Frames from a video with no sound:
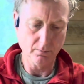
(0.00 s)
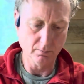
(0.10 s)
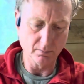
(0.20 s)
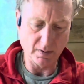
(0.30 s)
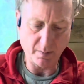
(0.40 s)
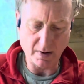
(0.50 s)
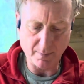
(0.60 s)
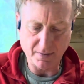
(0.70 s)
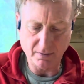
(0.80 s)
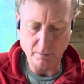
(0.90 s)
let me
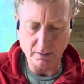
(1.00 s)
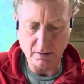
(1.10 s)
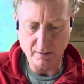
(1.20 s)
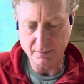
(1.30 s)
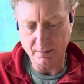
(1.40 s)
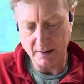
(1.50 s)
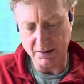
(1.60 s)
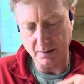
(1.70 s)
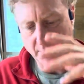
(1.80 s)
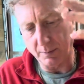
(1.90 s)
pop this one off.
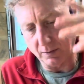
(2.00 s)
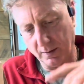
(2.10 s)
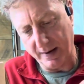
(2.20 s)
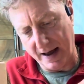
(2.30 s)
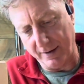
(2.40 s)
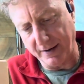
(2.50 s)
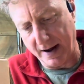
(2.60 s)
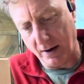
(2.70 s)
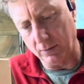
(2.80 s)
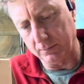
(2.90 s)
Actually, let me pull the battery
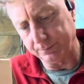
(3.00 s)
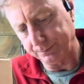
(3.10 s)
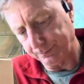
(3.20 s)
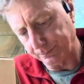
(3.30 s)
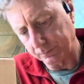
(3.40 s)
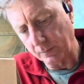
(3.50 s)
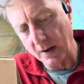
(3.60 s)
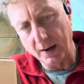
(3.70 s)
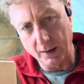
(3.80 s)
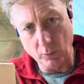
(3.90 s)
out.
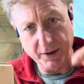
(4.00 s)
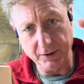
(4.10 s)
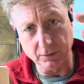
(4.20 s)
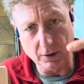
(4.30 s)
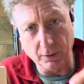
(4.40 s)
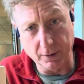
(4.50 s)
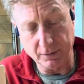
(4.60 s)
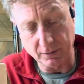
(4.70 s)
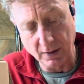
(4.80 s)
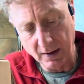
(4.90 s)
And what you'll
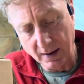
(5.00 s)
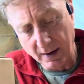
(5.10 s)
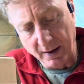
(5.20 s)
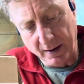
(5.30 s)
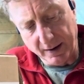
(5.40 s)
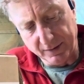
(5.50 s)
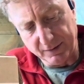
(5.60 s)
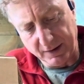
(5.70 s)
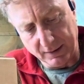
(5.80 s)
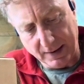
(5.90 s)
notice is
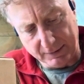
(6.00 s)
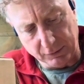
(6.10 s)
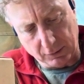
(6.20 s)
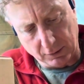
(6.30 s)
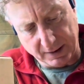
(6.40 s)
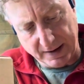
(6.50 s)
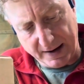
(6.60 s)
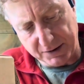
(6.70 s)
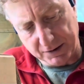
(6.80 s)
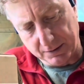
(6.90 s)
the electrical
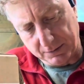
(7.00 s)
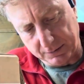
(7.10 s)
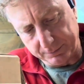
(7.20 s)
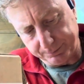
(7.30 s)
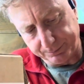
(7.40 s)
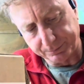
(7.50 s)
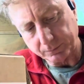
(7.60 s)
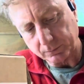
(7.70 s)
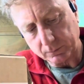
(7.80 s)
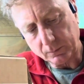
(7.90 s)
connections
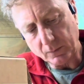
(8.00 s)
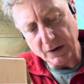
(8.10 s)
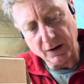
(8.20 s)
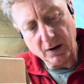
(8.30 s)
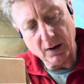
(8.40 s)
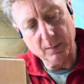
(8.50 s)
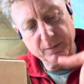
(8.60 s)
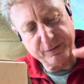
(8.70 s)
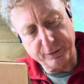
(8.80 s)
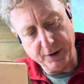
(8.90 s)
come
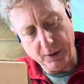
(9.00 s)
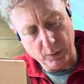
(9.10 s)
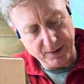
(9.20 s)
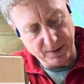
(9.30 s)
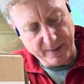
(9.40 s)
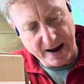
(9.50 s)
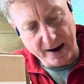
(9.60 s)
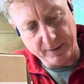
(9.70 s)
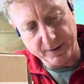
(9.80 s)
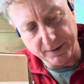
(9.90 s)
free with the
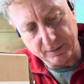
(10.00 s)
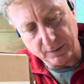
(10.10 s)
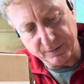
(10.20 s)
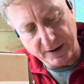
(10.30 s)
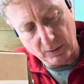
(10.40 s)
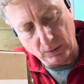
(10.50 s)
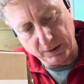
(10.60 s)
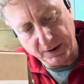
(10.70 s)
battery. So if I hold it